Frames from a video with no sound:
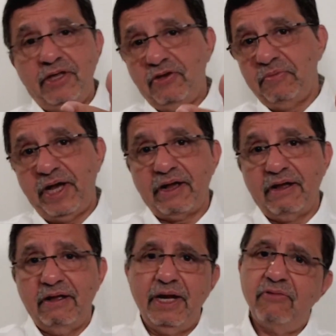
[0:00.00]
you back.
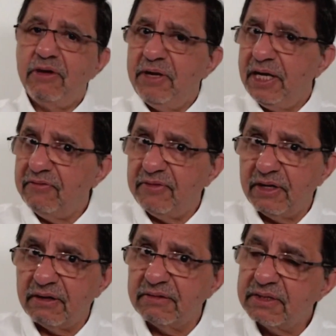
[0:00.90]
And we believed
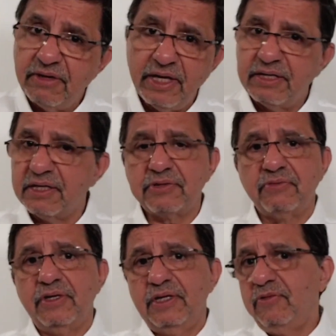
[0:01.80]
her. She's a very
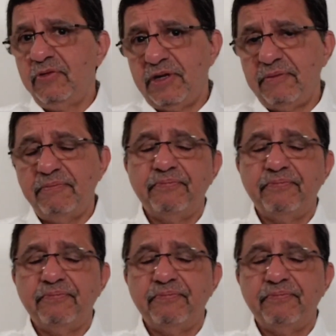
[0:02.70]
trustworthy woman.